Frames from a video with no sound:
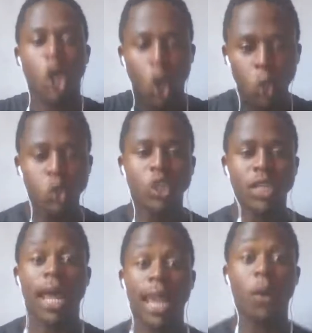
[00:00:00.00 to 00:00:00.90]
could not
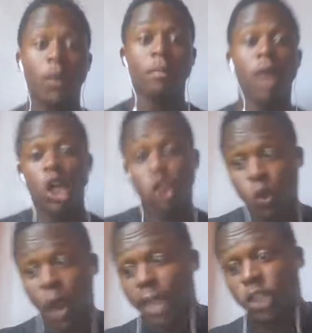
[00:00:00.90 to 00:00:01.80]
allow him to
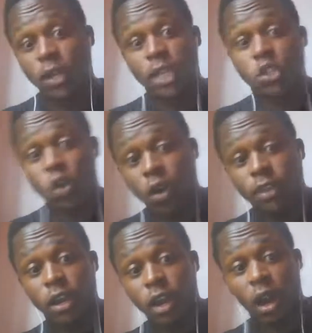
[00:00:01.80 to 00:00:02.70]
actually score the
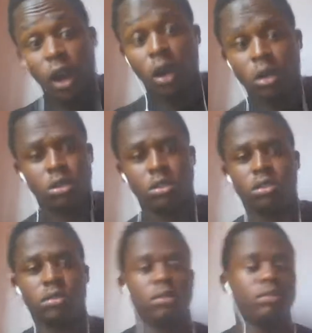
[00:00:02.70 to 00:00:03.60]
goal.
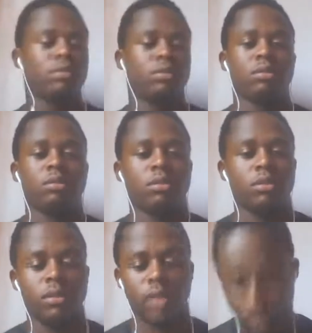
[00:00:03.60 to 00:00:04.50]

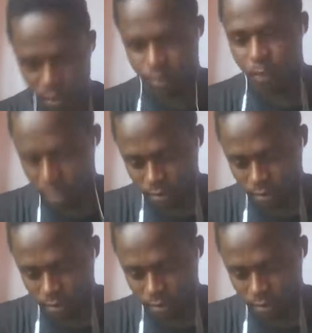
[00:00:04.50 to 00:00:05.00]
That was bad.